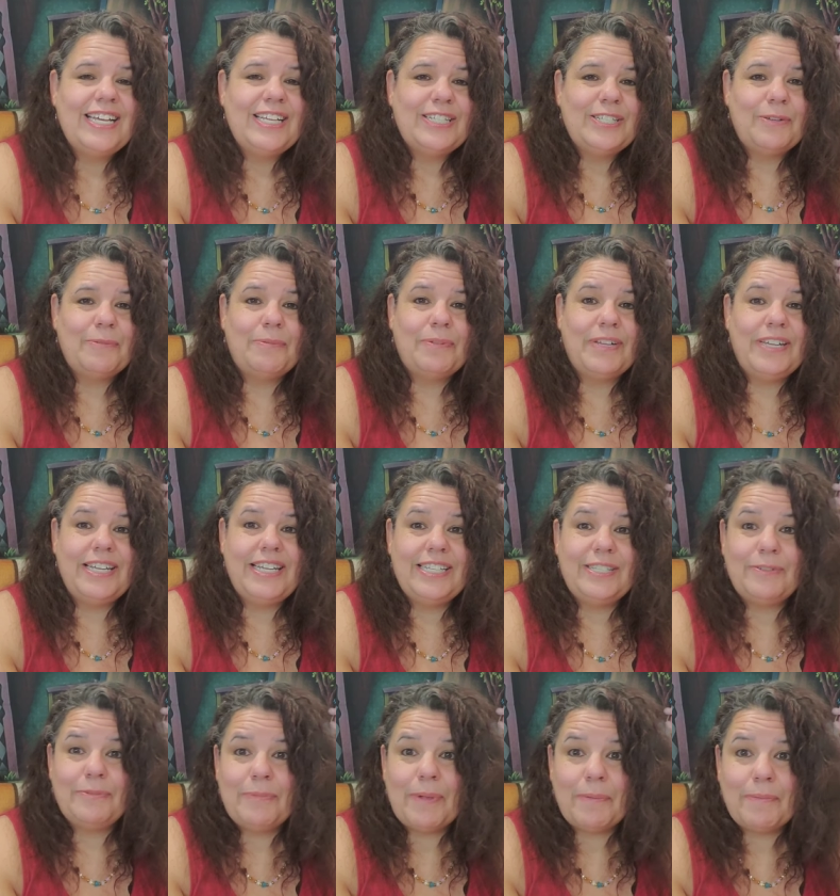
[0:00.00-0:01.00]
So
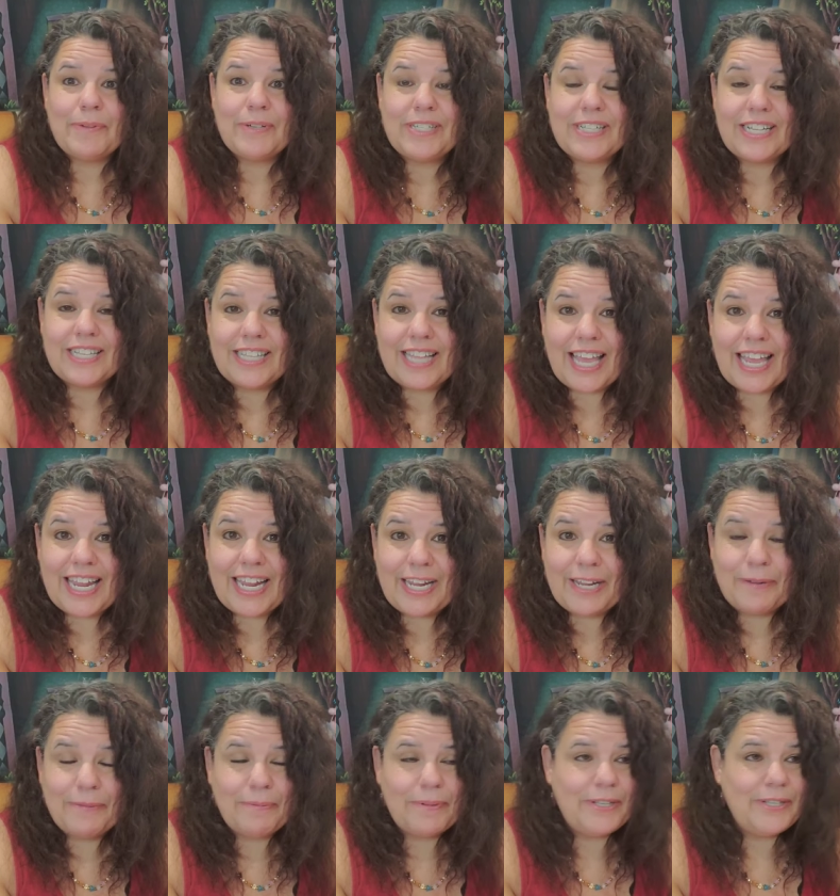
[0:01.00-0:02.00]
please remember to
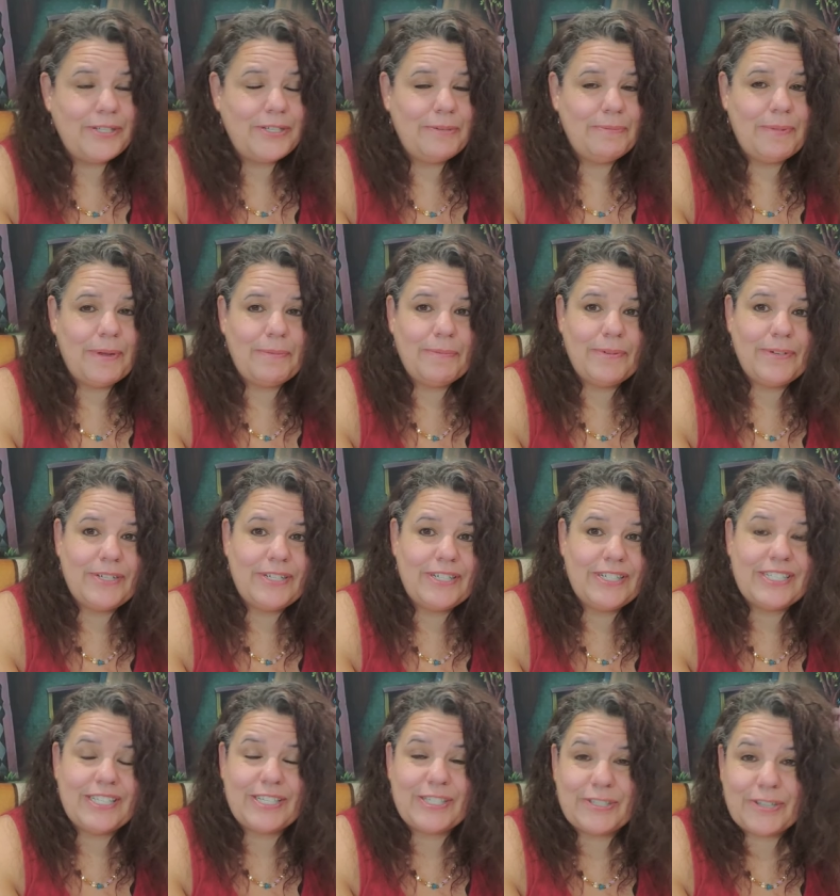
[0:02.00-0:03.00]
like, please remember
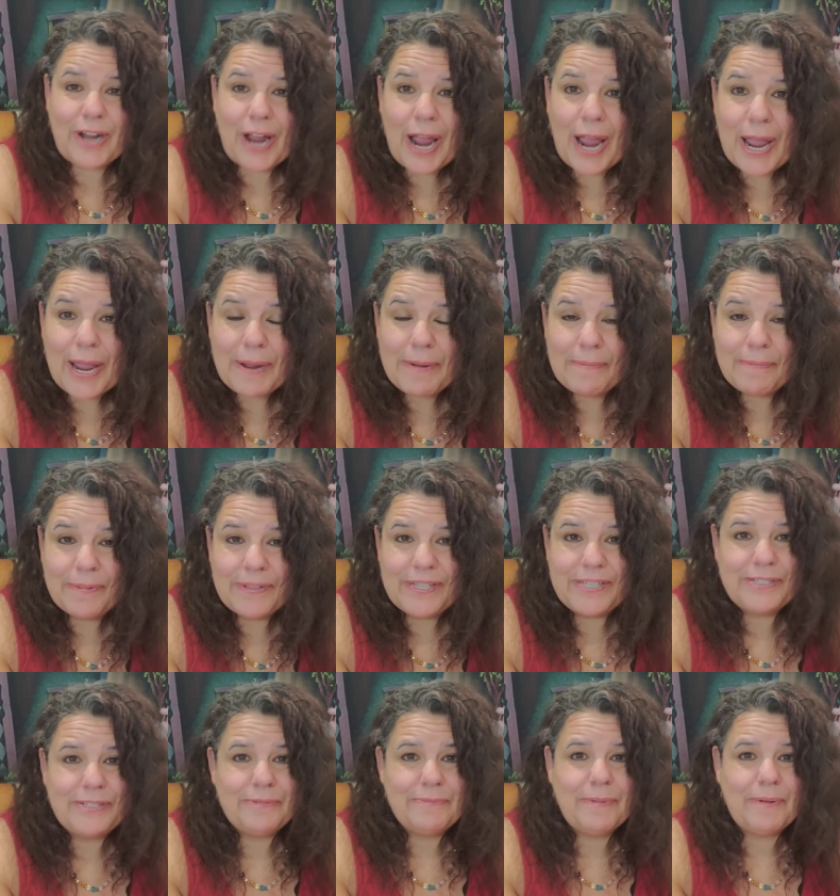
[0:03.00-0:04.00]
to subscribe,
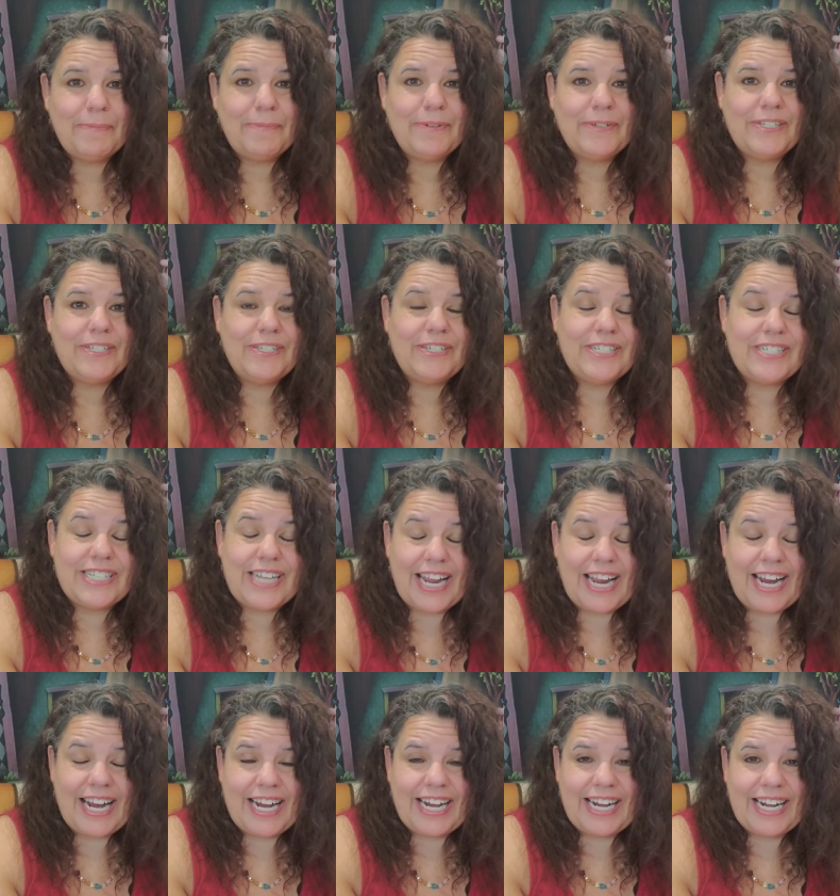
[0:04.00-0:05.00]
please remember to
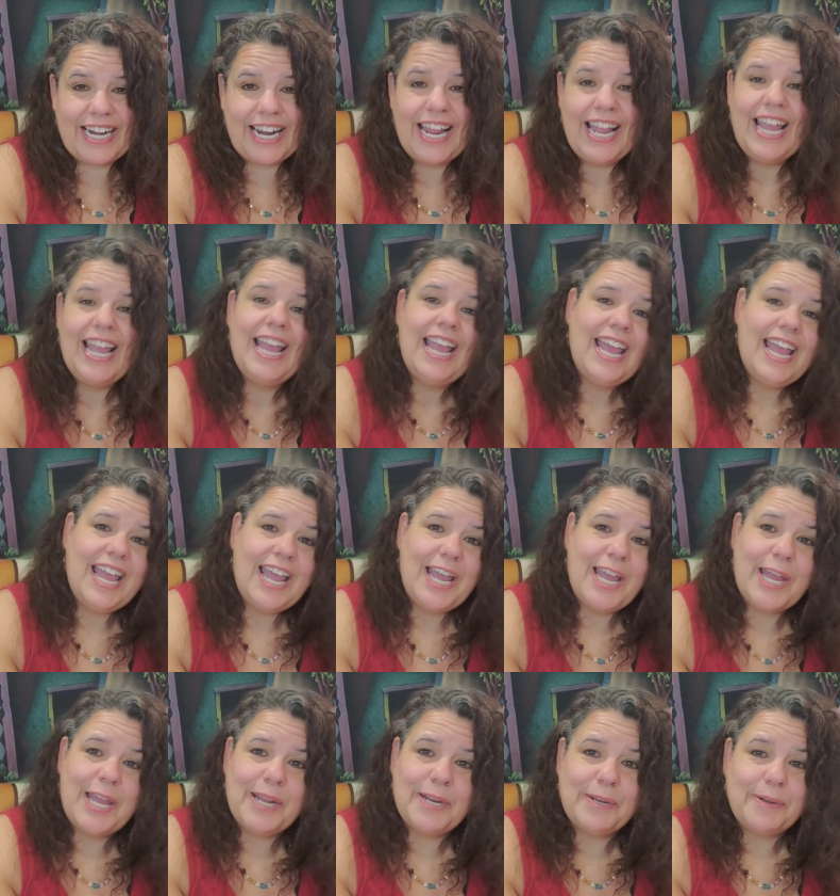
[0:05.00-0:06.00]
share,
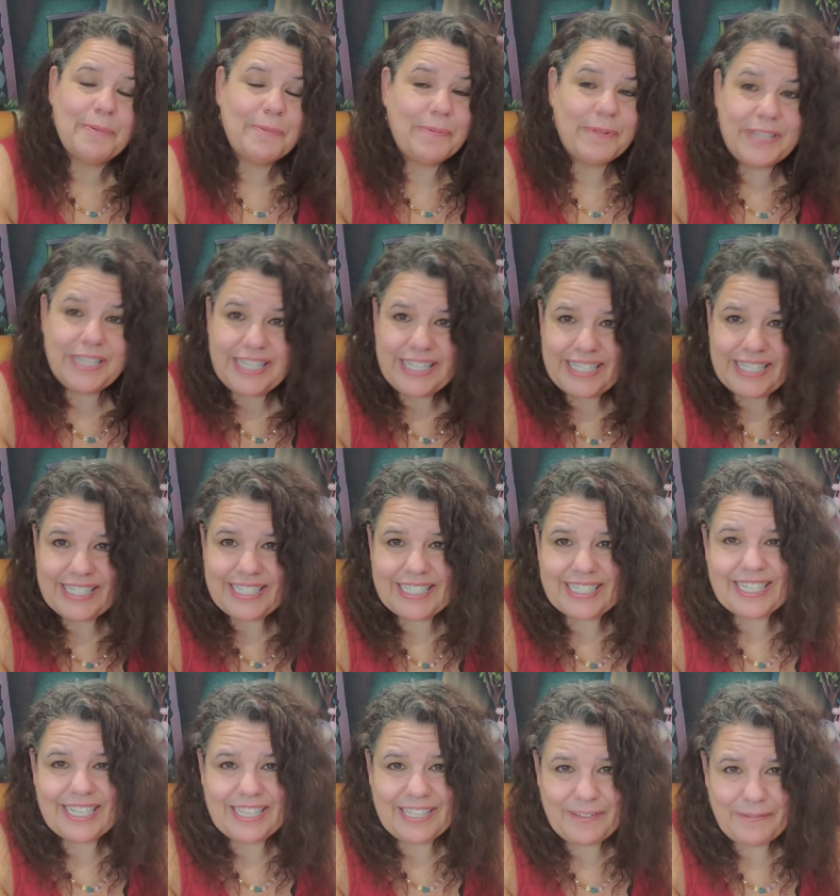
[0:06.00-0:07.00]
and
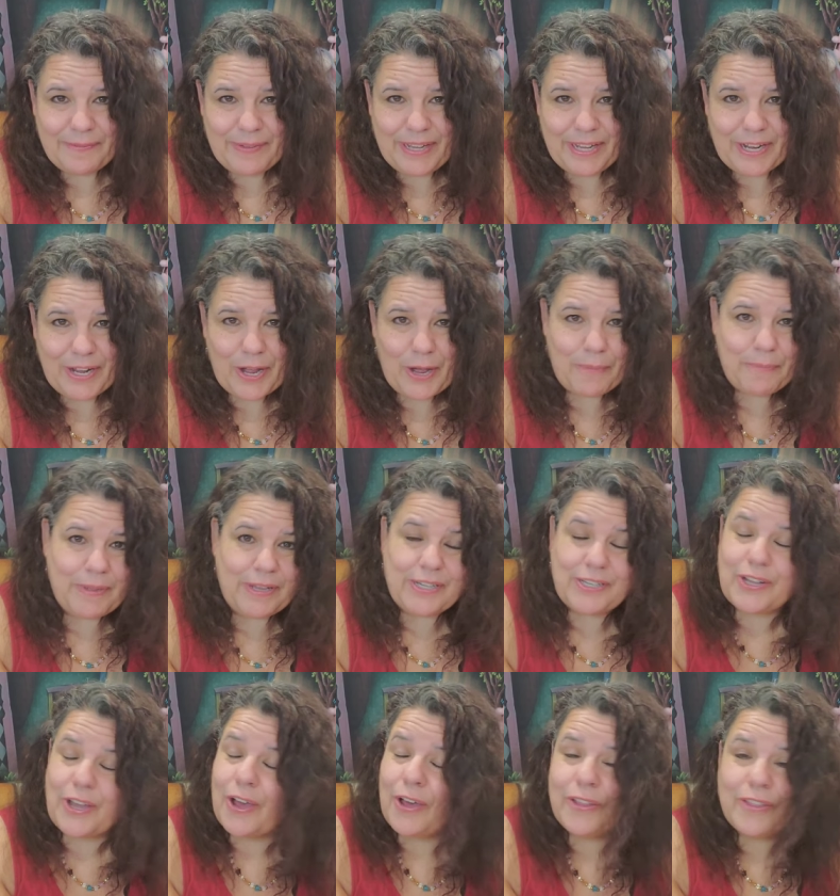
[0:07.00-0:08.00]
please leave me a
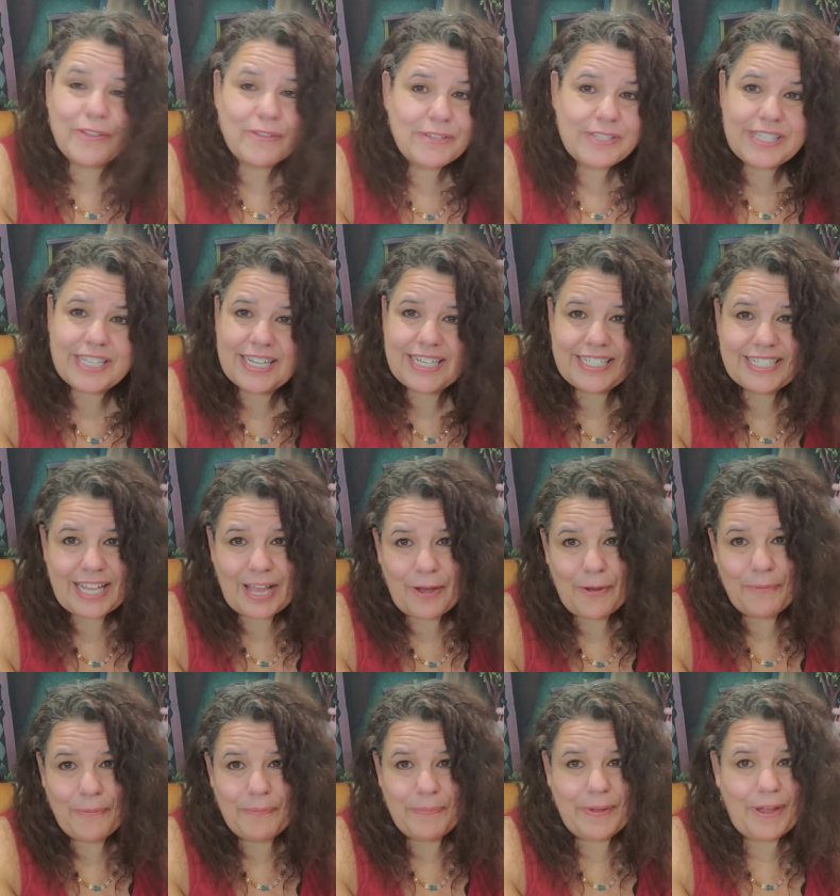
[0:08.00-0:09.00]
comment. All those things
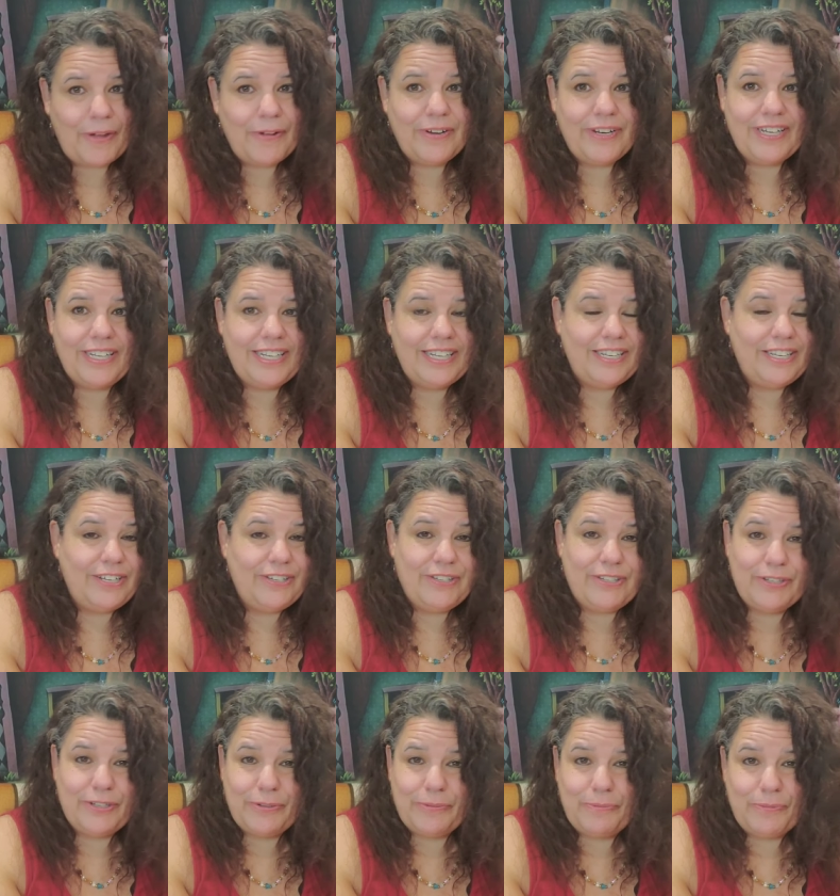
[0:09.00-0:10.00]
help out in the
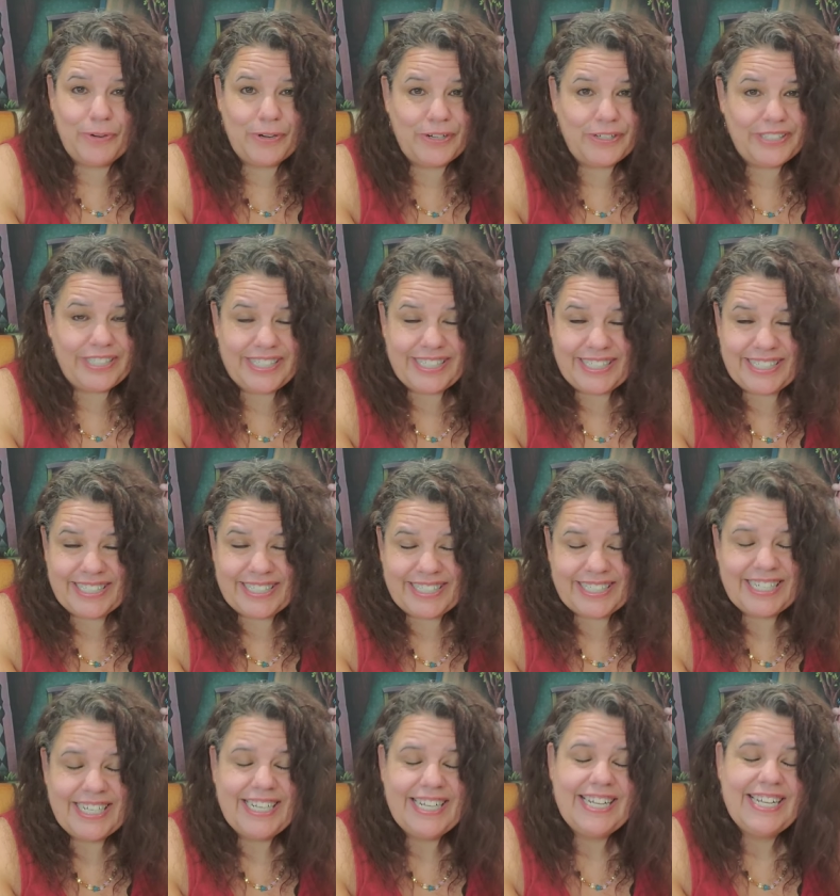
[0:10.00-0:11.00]
YouTube world here.
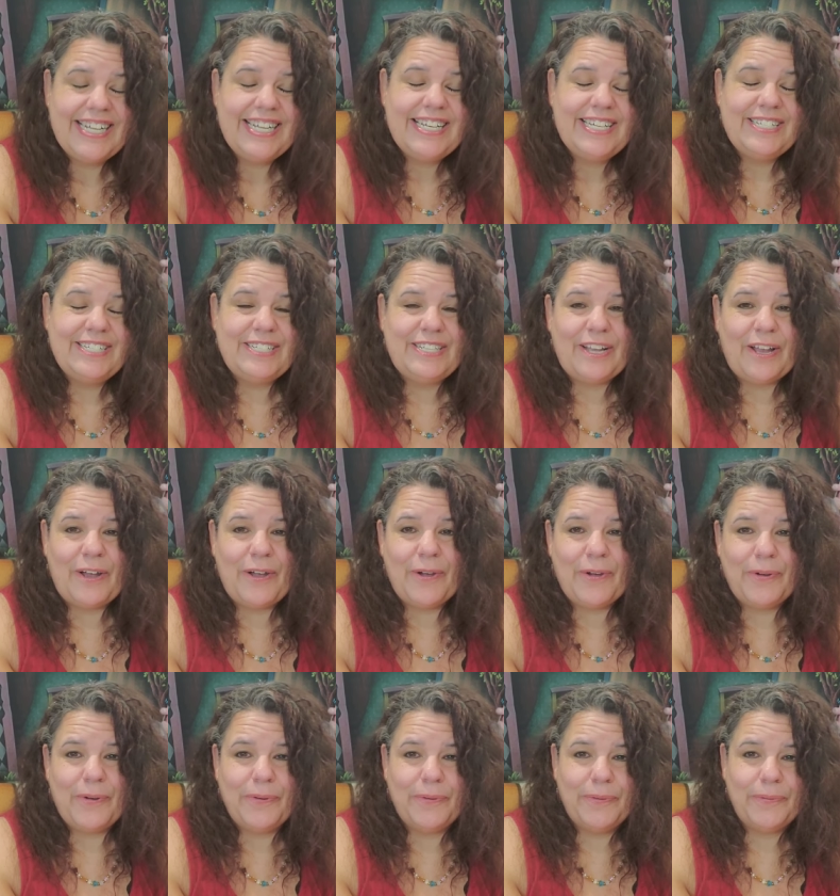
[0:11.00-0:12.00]

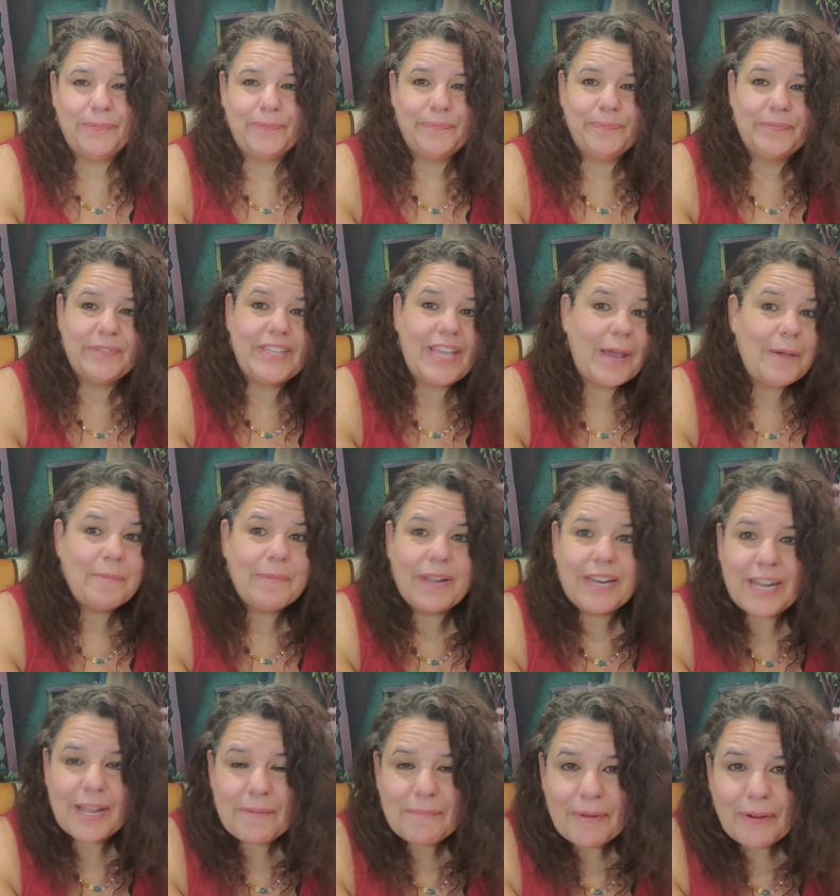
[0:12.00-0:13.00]
So get my
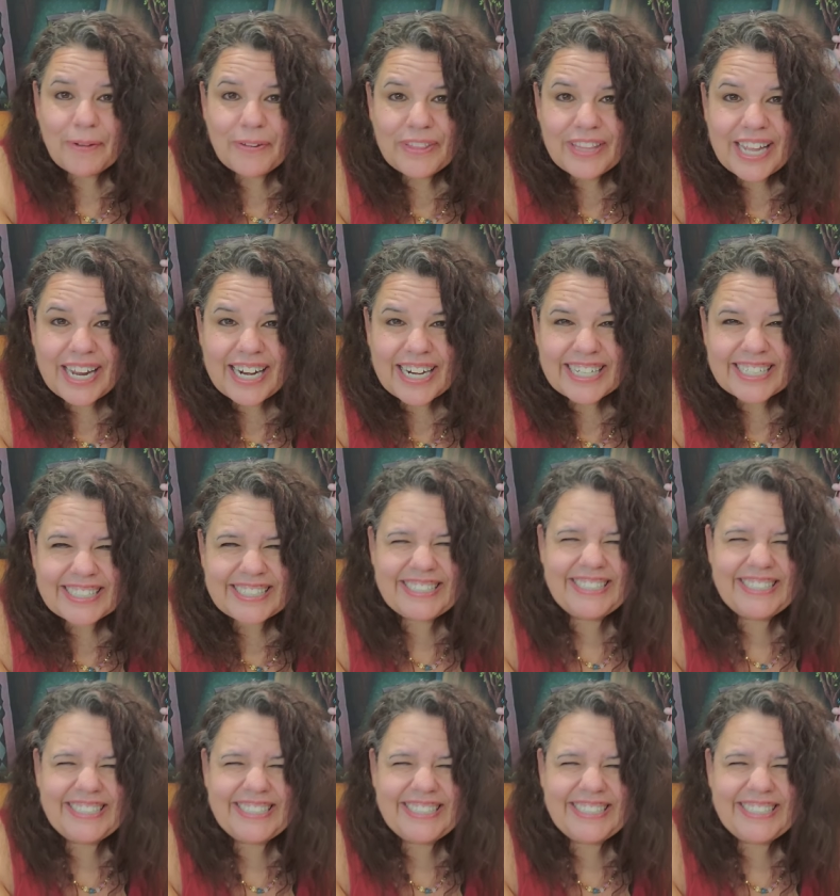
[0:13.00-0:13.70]
name out there.